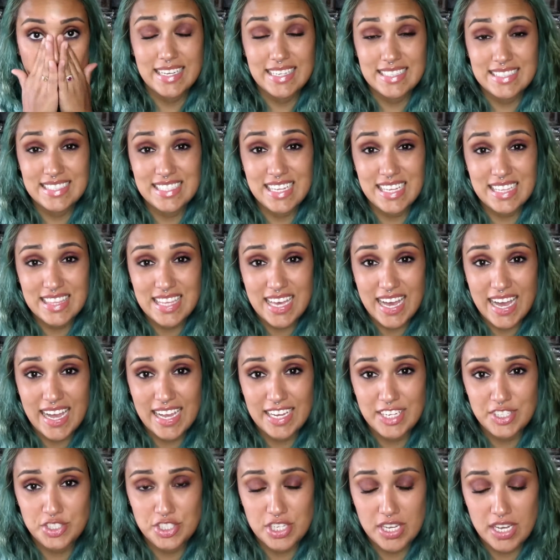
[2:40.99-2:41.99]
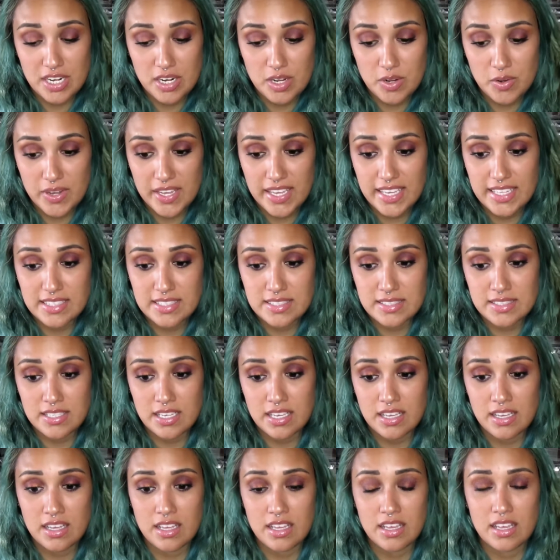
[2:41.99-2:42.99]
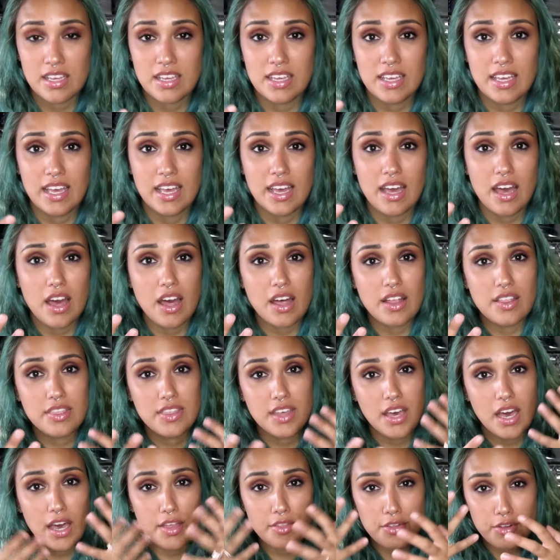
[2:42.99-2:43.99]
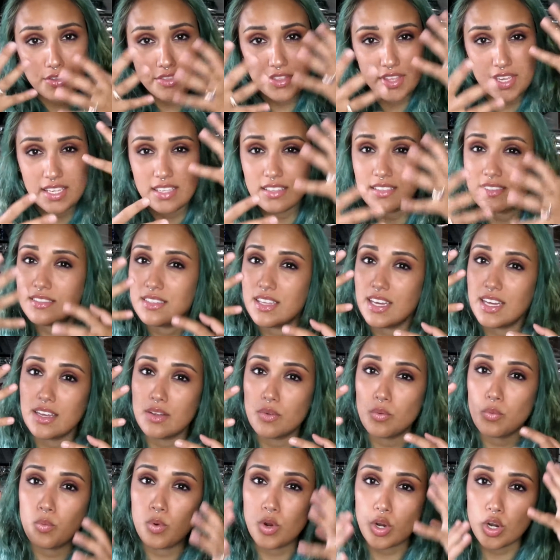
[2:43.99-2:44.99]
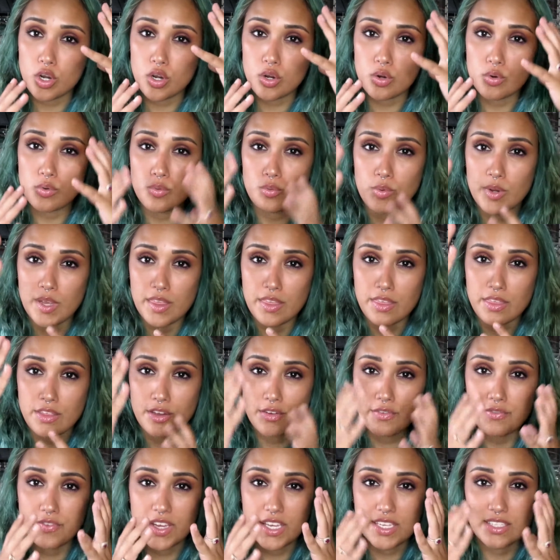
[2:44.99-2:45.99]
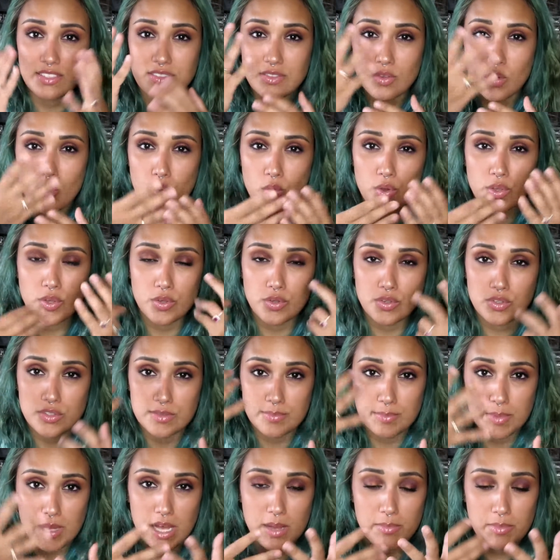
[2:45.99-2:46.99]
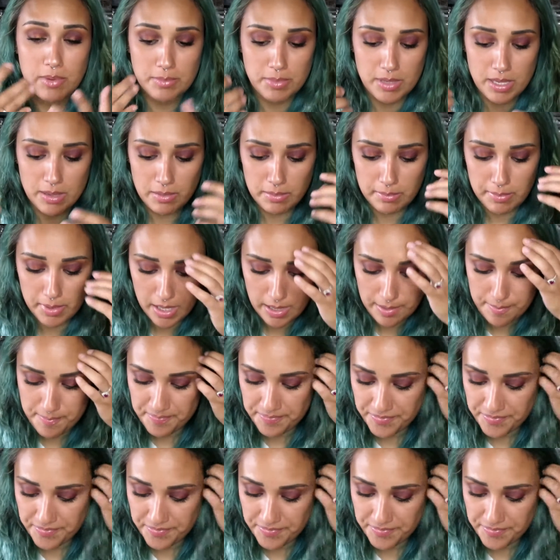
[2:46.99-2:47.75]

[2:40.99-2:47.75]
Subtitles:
It's not the eyeshadow. It's the other things that work with your face, the oils, blah blah blah blah blah.